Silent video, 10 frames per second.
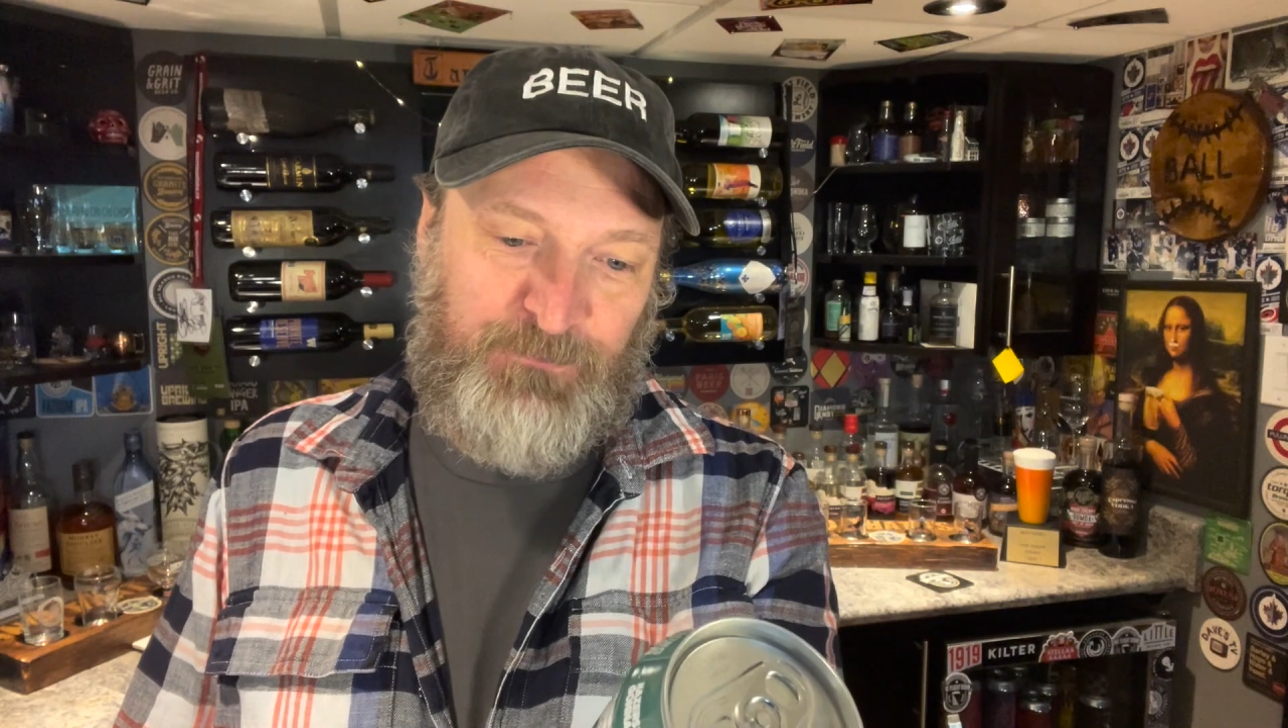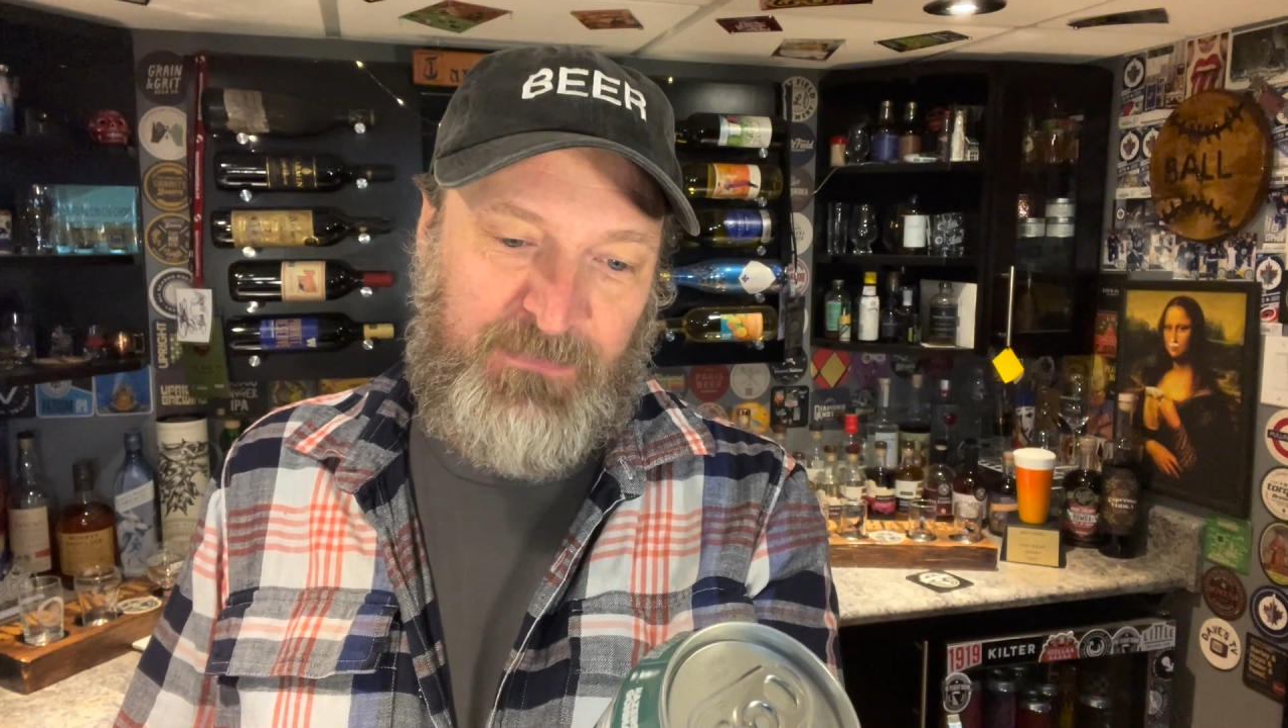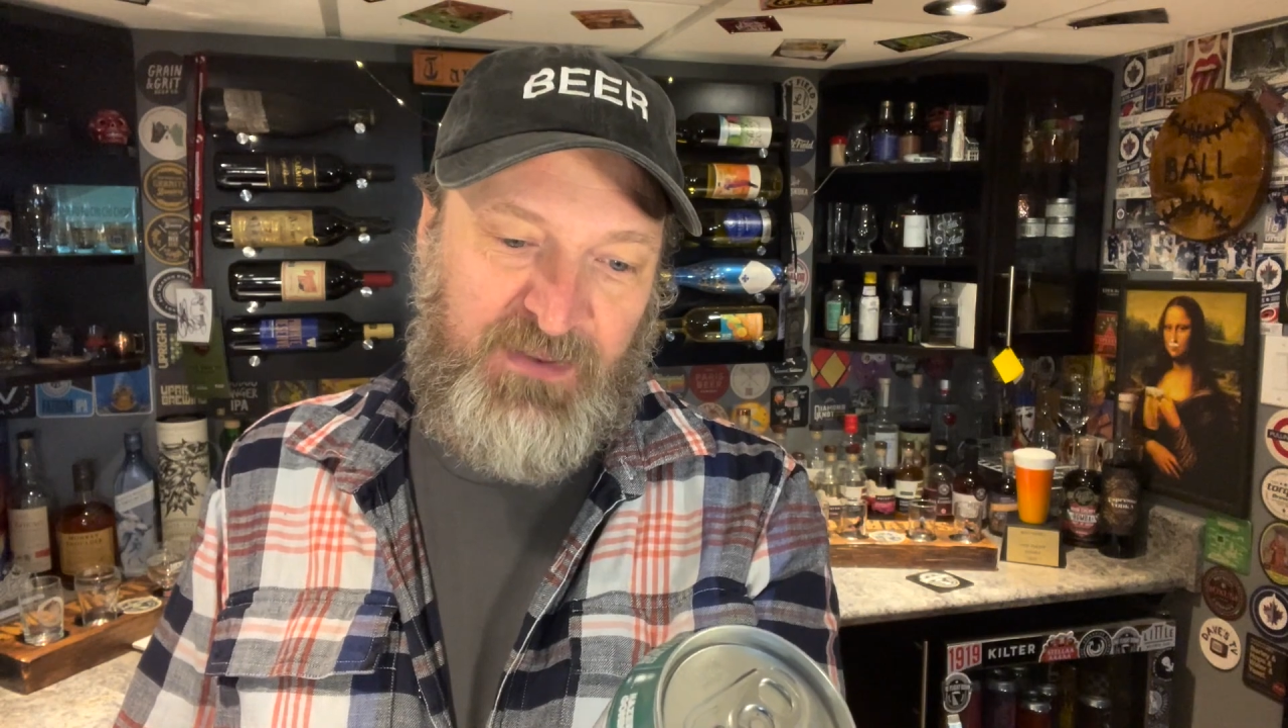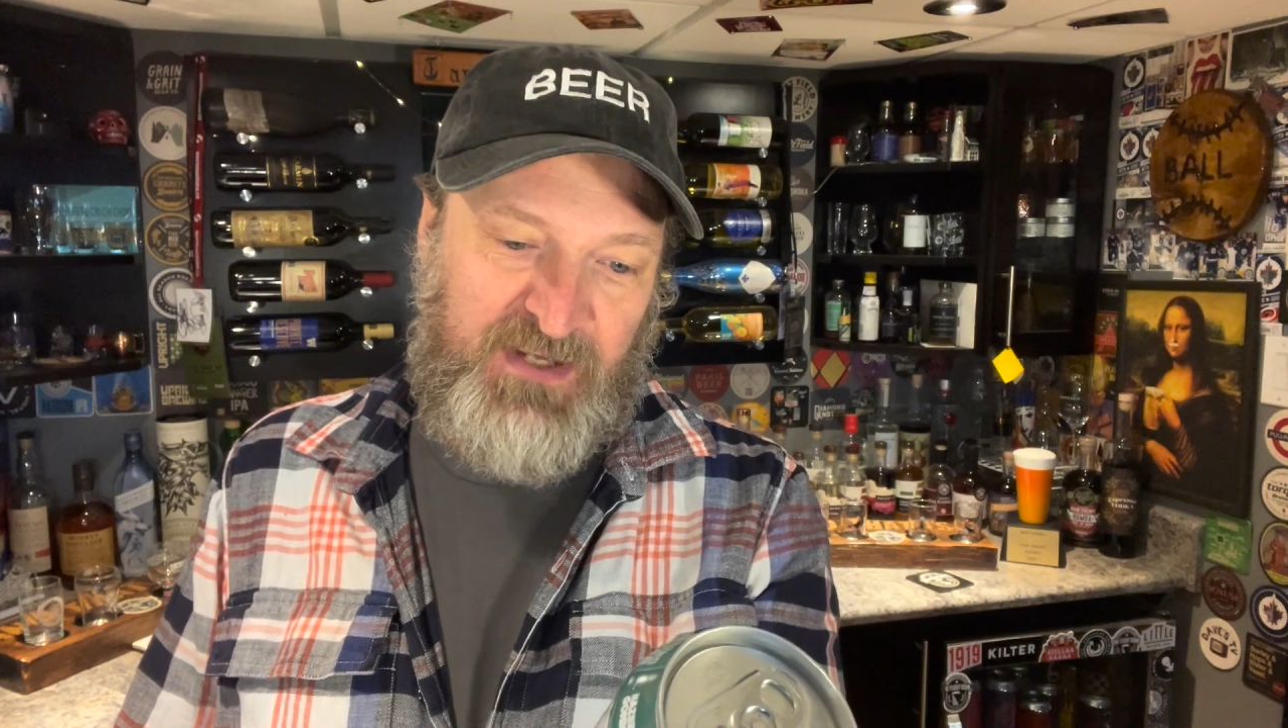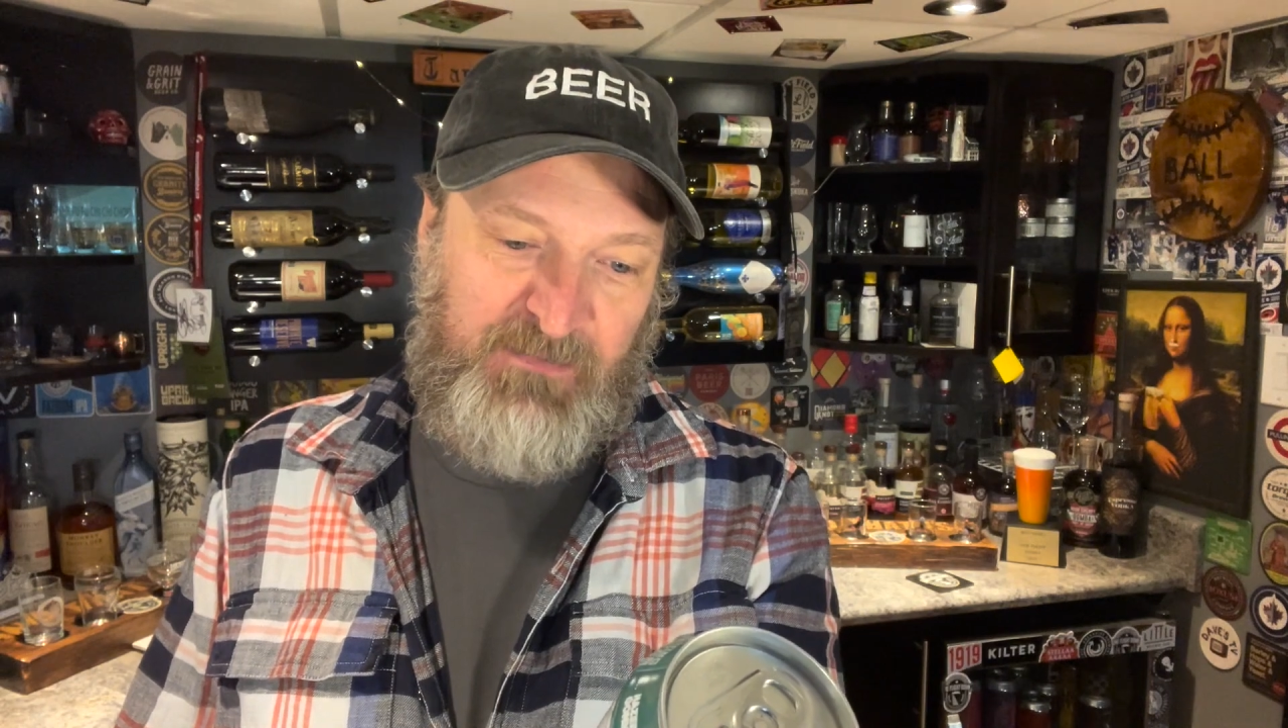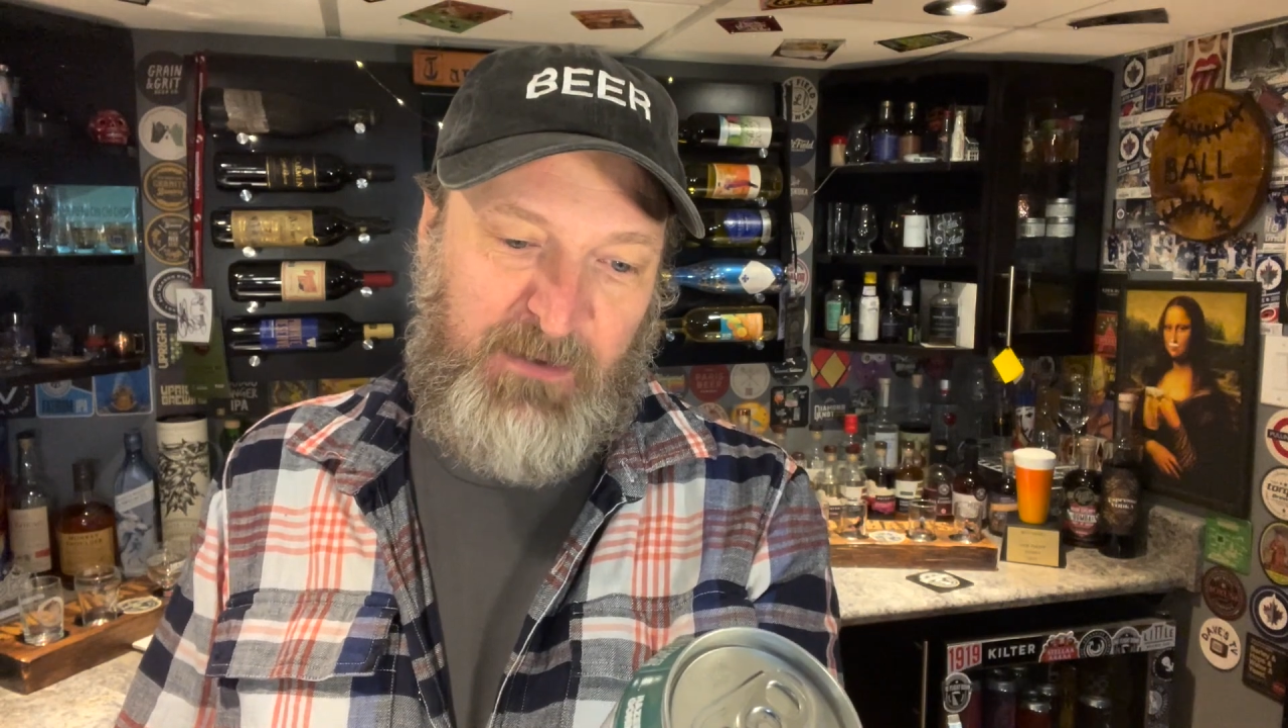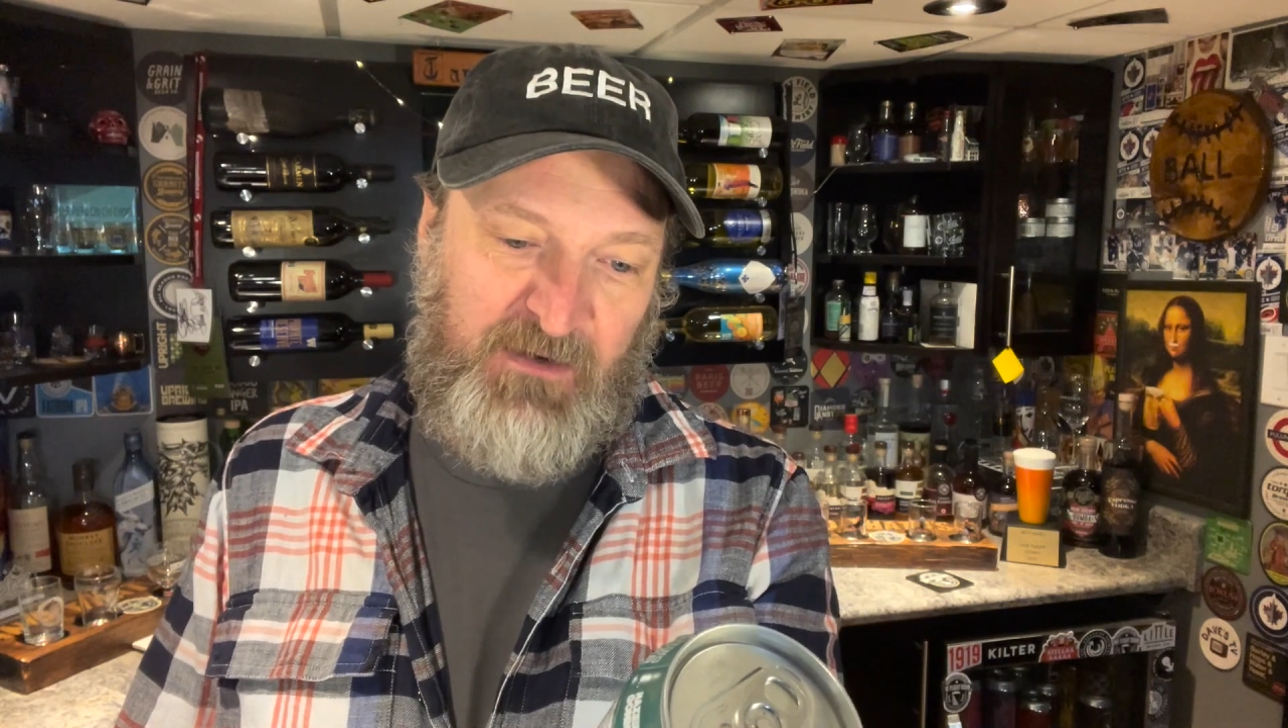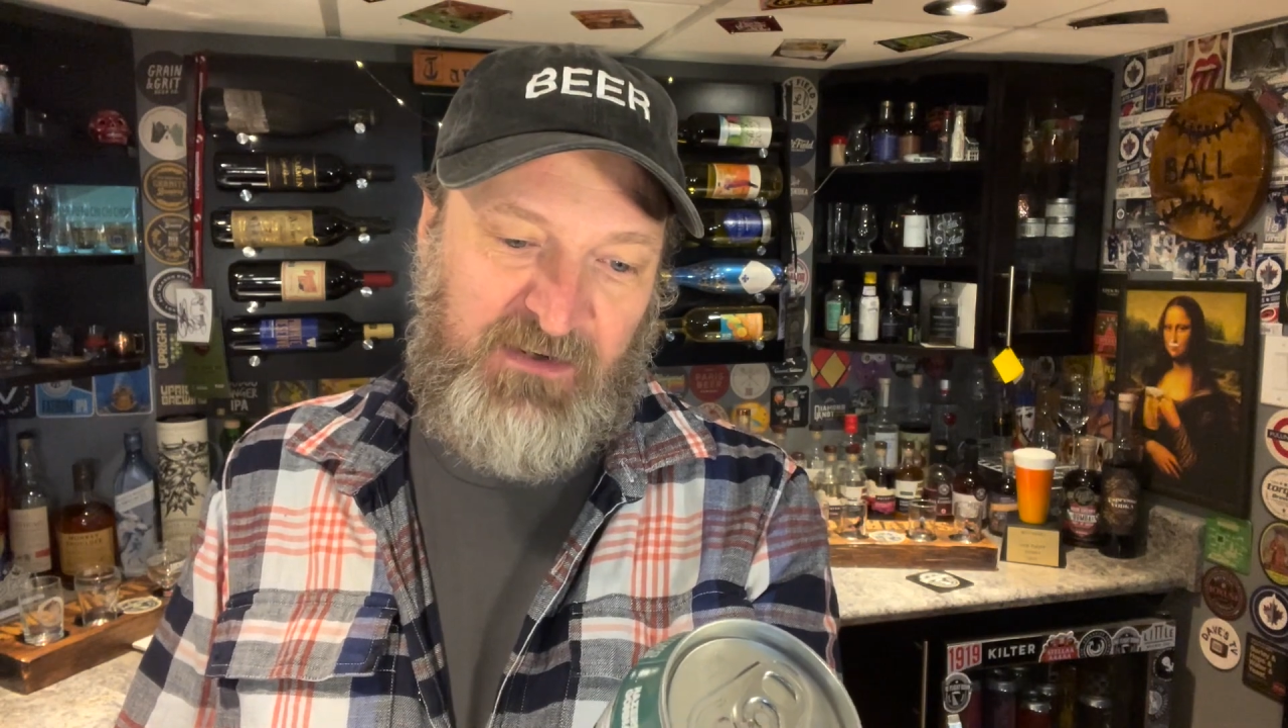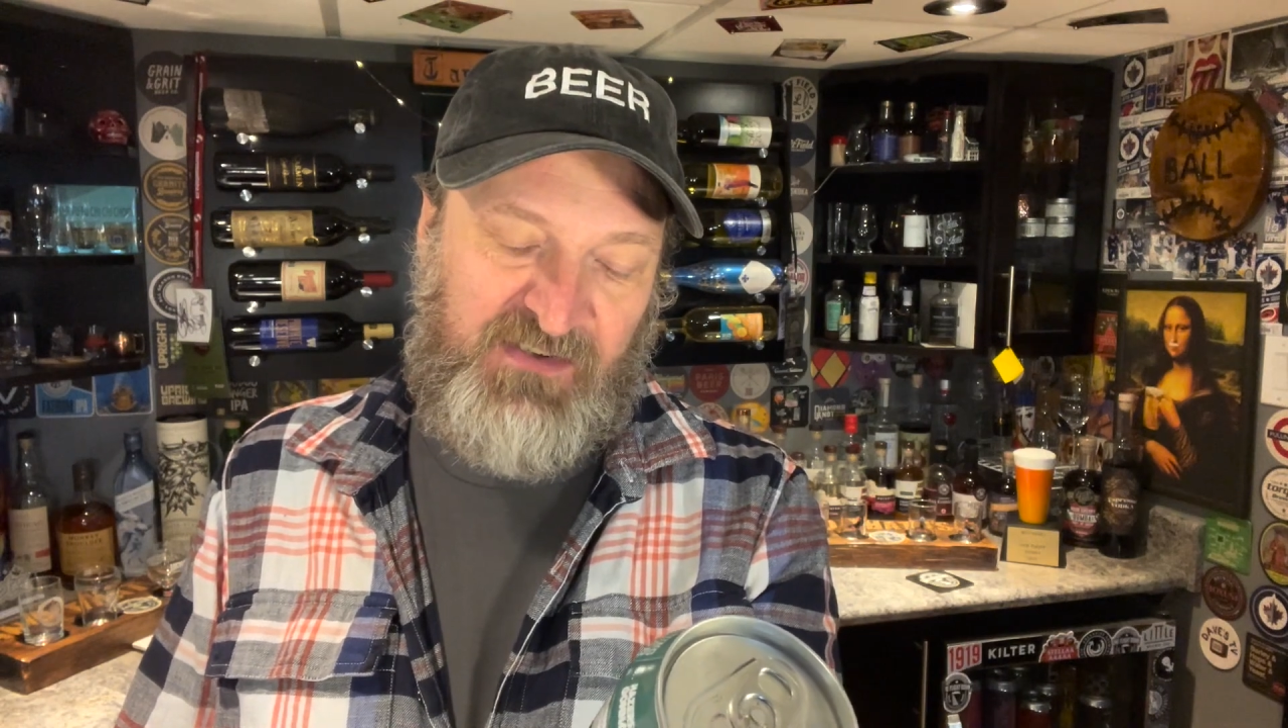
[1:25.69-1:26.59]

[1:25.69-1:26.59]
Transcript: This beer is